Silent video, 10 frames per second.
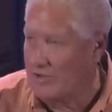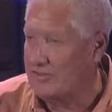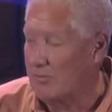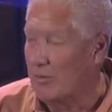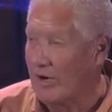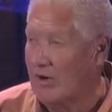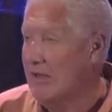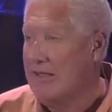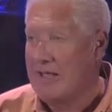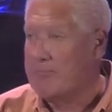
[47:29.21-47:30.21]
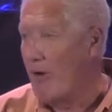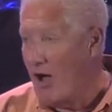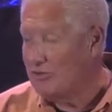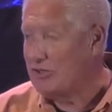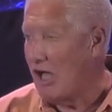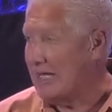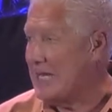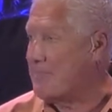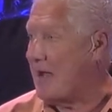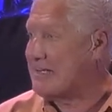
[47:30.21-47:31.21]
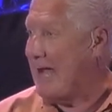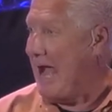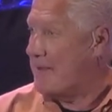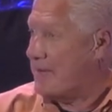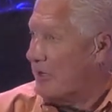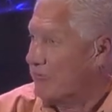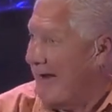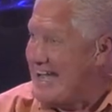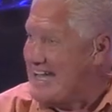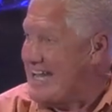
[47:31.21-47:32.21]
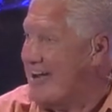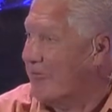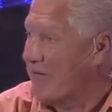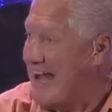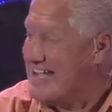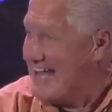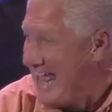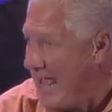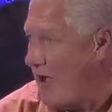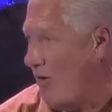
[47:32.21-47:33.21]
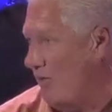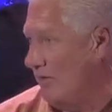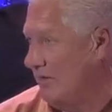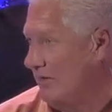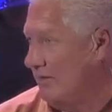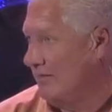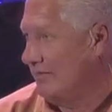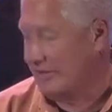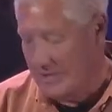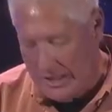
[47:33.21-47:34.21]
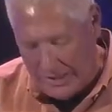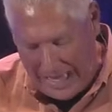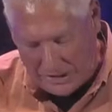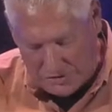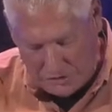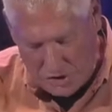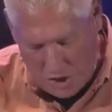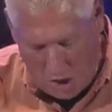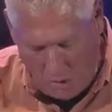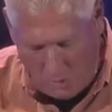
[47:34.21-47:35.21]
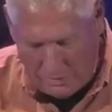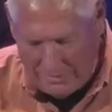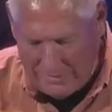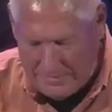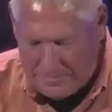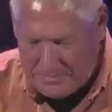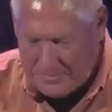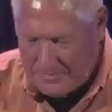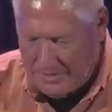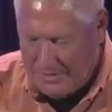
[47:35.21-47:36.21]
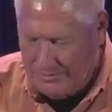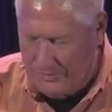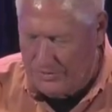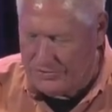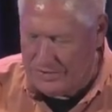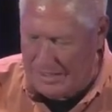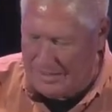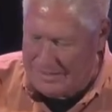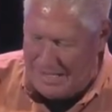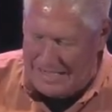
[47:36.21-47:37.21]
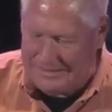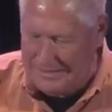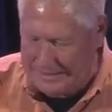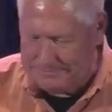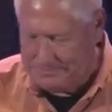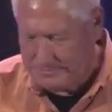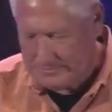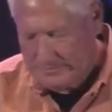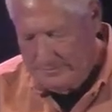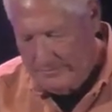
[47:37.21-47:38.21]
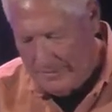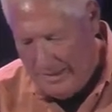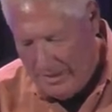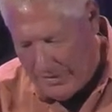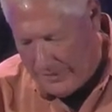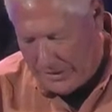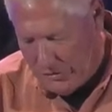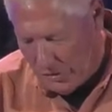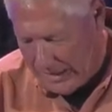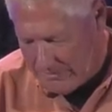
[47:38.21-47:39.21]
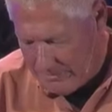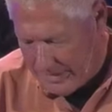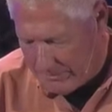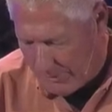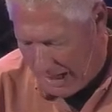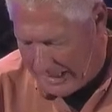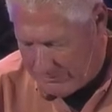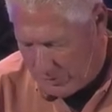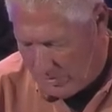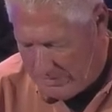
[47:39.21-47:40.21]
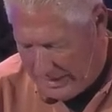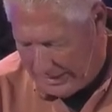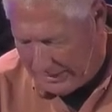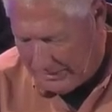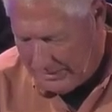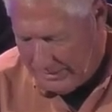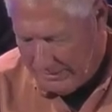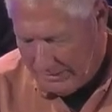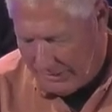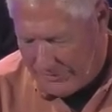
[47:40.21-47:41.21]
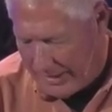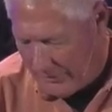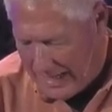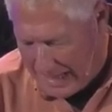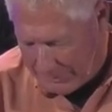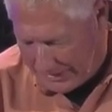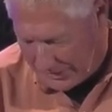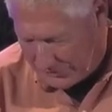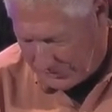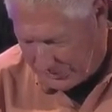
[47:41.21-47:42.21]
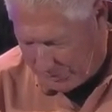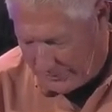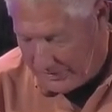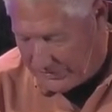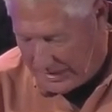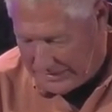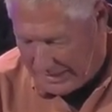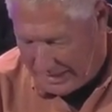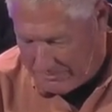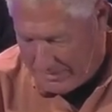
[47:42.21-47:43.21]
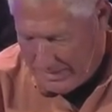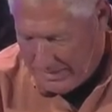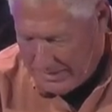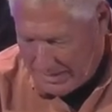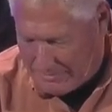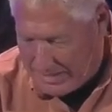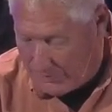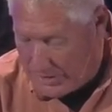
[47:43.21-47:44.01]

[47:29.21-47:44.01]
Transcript: there somewhere, and Paul's talking about God being right here, right now, that they could actually know verse uh, 19. Then they took him and brought him to a meeting of the Areopagus, where they said to him, uh, May